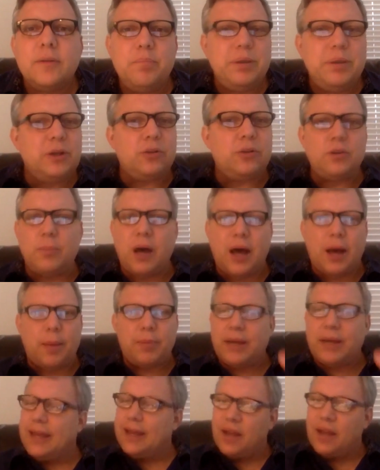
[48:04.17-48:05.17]
Build them
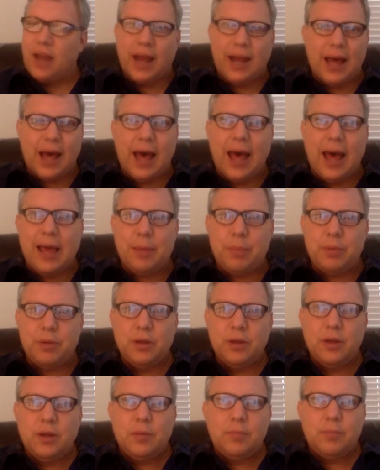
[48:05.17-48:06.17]
up. Again, not hype,
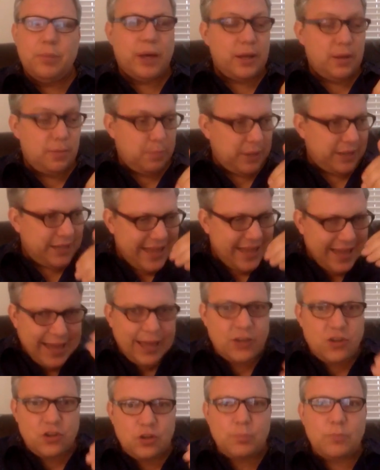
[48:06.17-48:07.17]
but
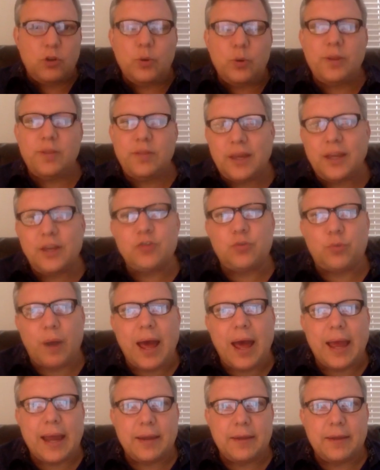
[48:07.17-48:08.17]
catch them doing things
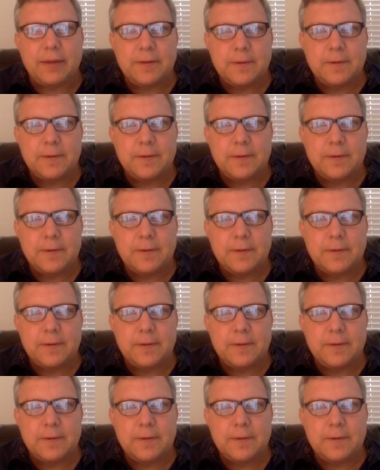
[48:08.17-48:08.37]
right.